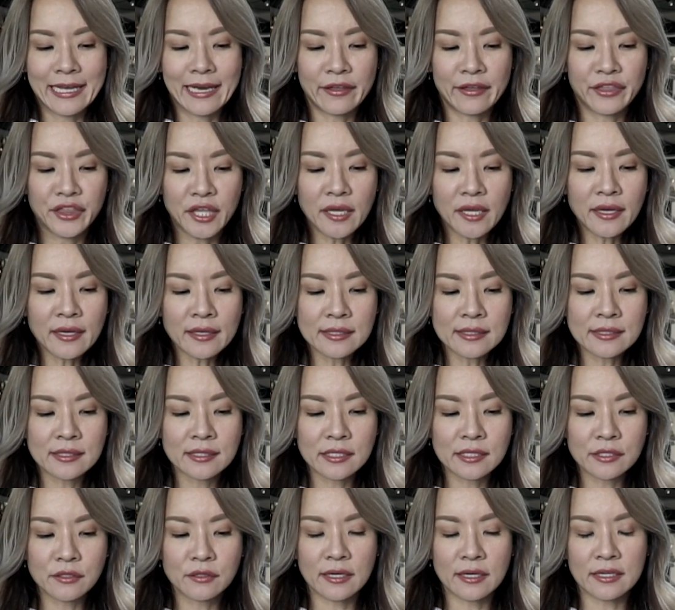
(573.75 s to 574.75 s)
I think it's
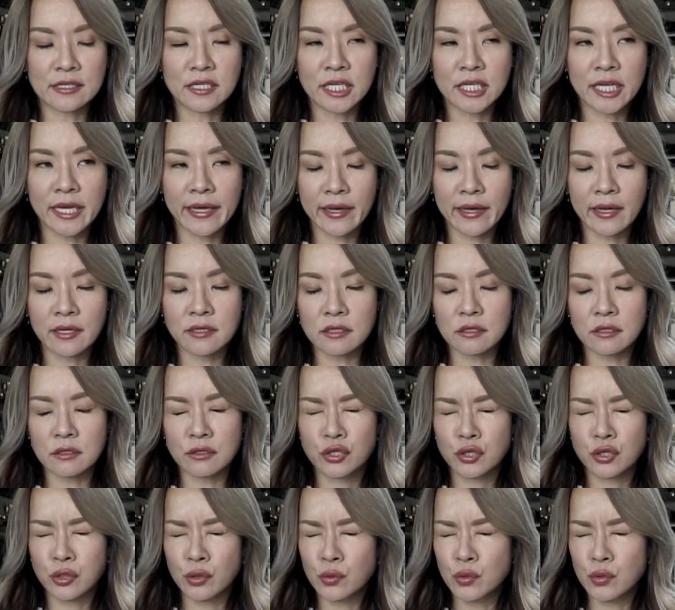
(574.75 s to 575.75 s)
still a tad
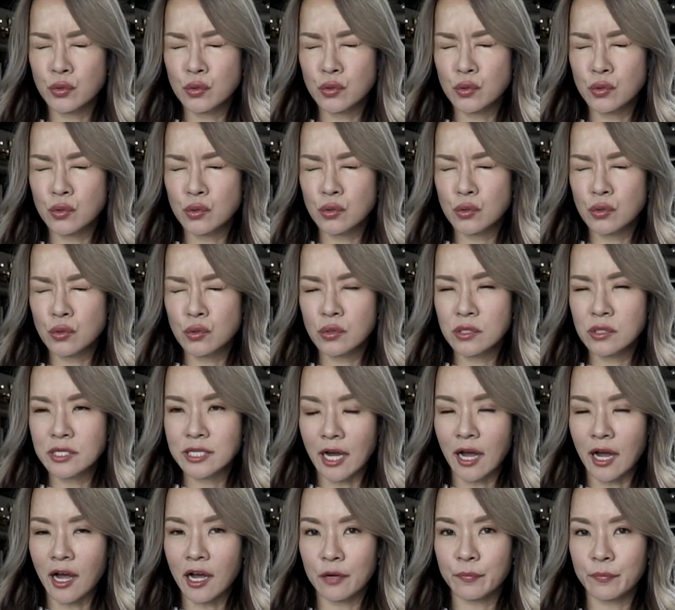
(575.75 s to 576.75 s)
too
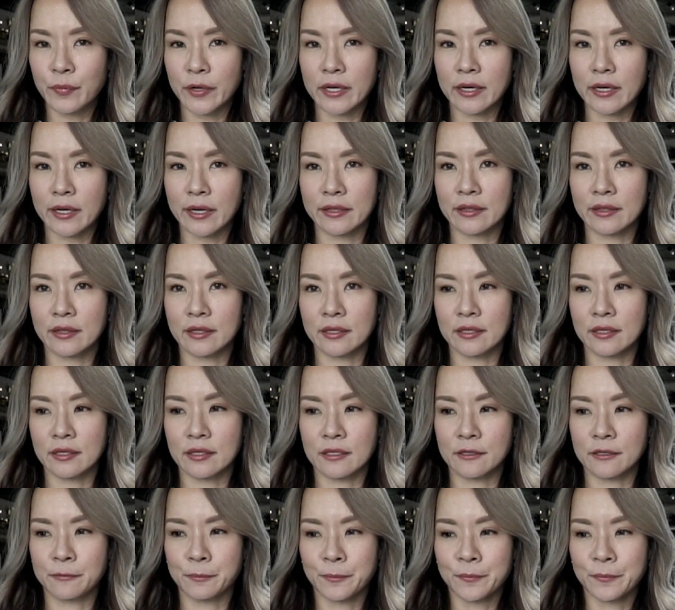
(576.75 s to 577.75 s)
dark, but at
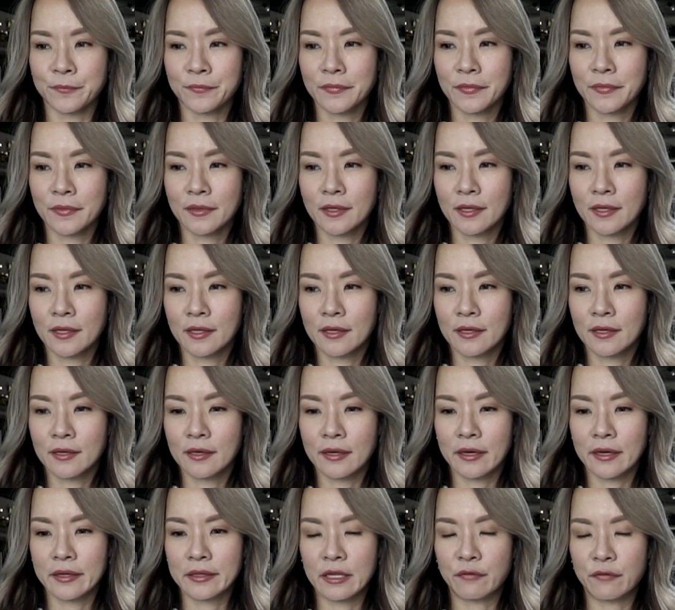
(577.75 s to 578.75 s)

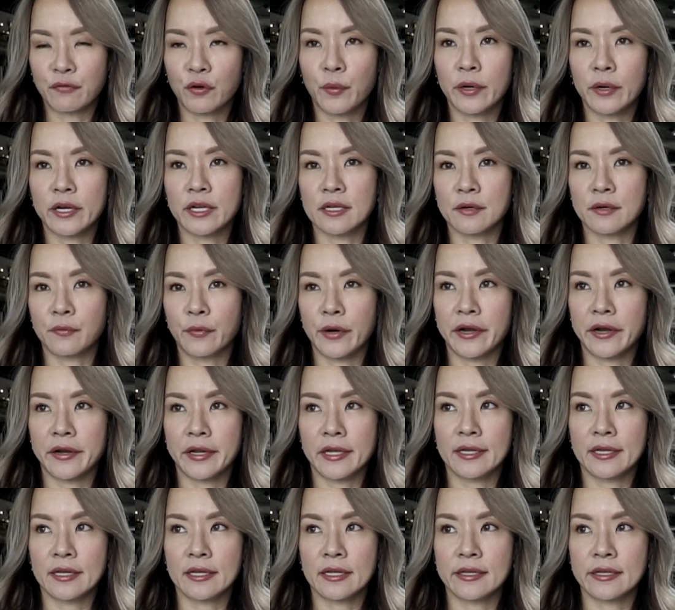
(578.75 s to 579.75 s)
a level where
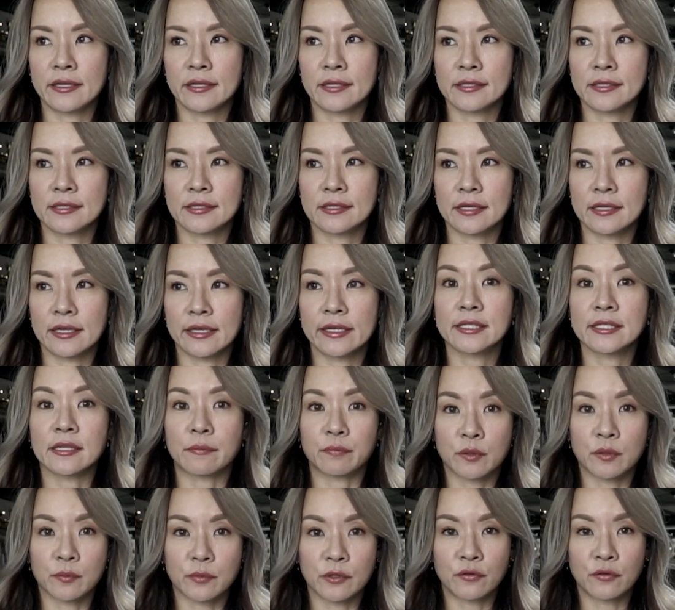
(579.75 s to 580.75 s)
it is
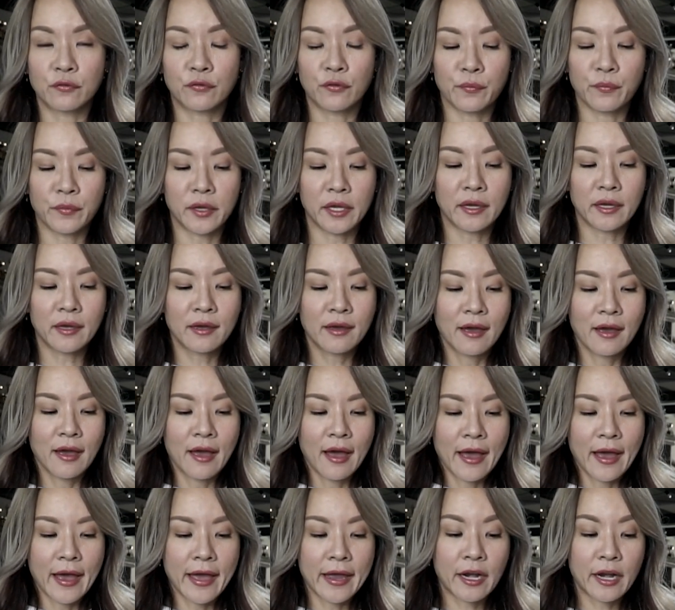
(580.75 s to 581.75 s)
acceptable for me.
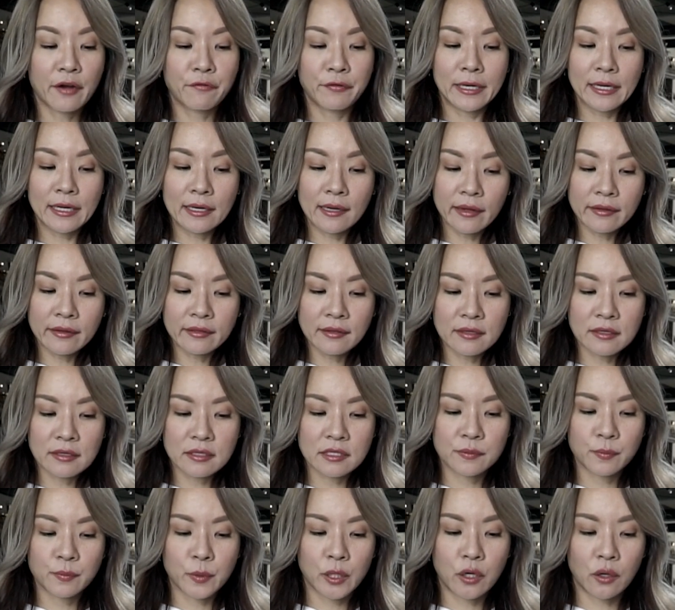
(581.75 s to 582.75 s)
And I really like
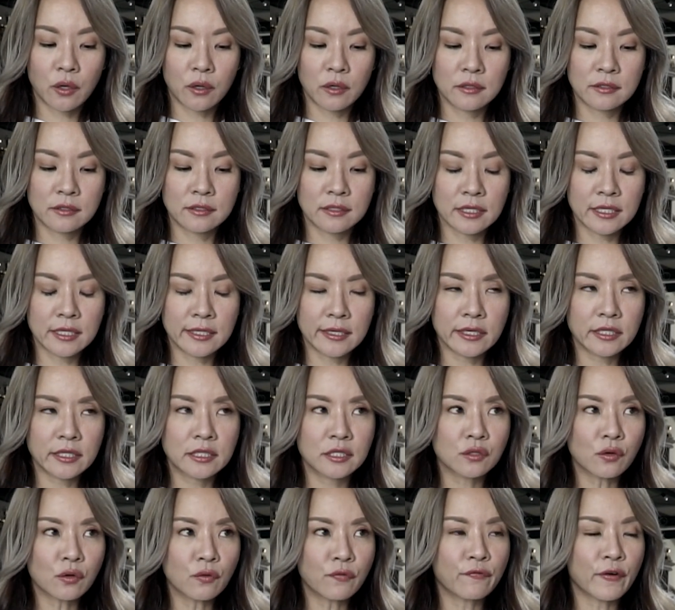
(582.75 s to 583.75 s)
this because
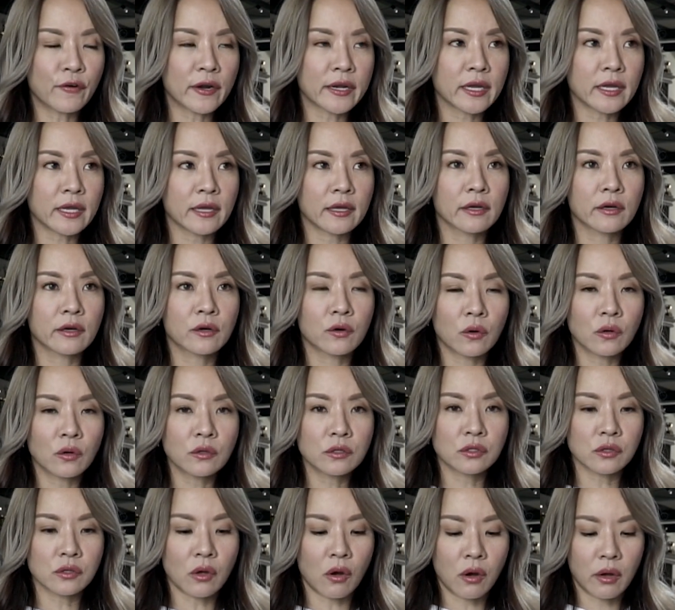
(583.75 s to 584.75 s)
it's so funny. It
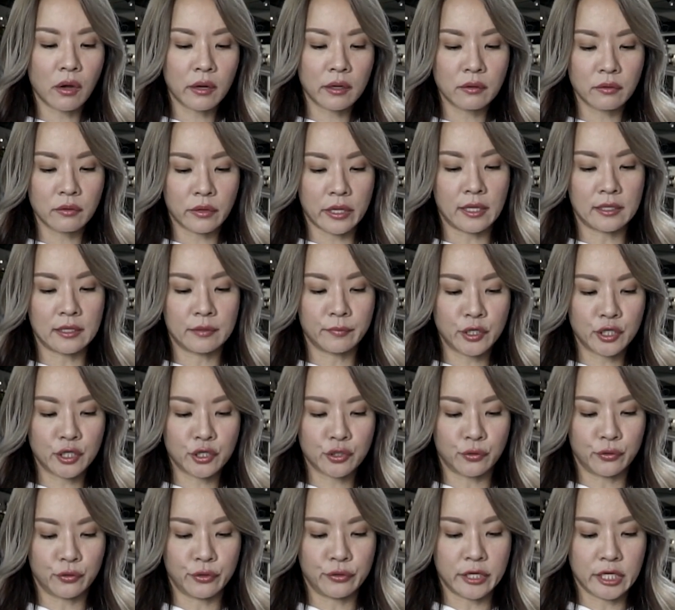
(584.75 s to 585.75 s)
goes on, okay, let me
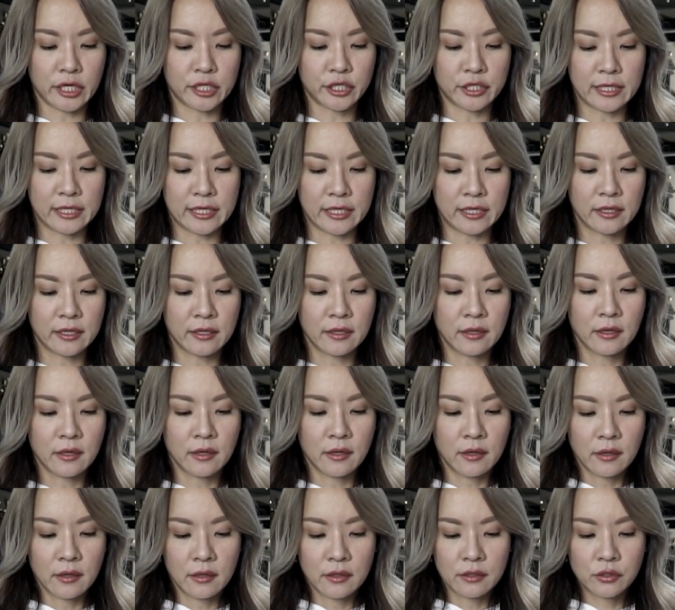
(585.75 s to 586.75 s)
show you actually.
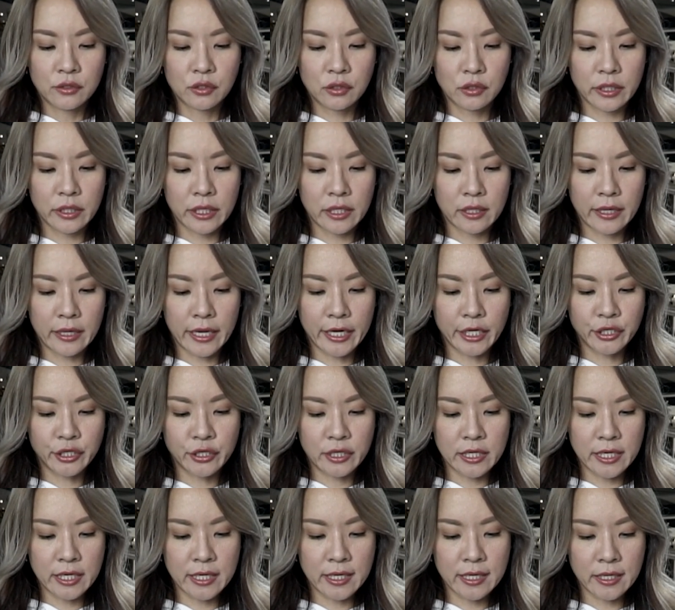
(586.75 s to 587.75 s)
So it
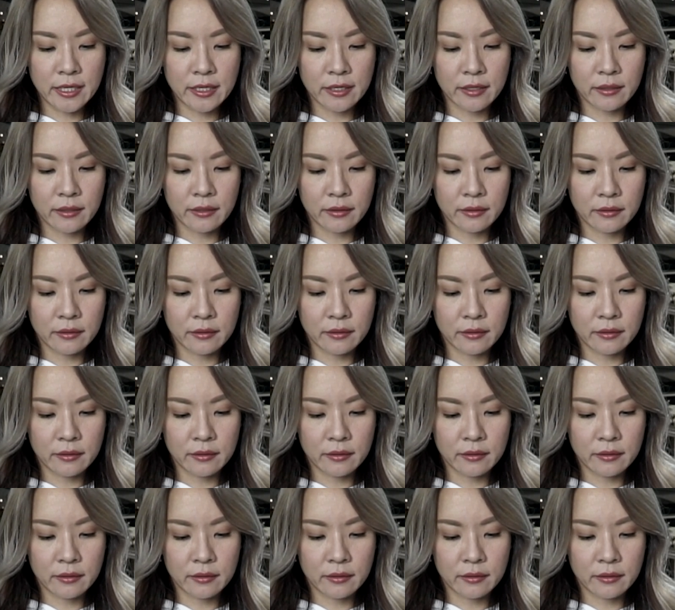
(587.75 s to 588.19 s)
actually